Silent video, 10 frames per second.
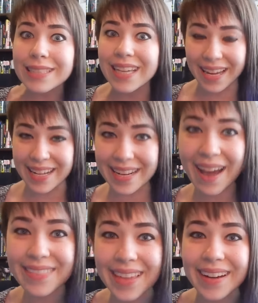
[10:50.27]
get it
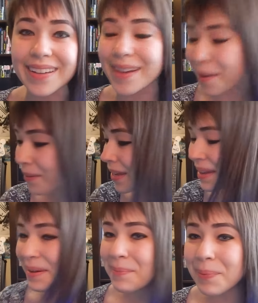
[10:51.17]
out there, you know?
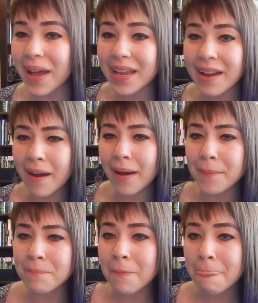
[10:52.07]

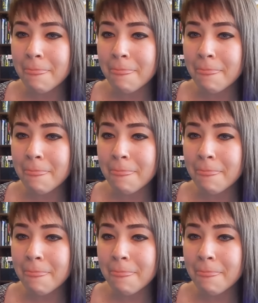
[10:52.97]
But,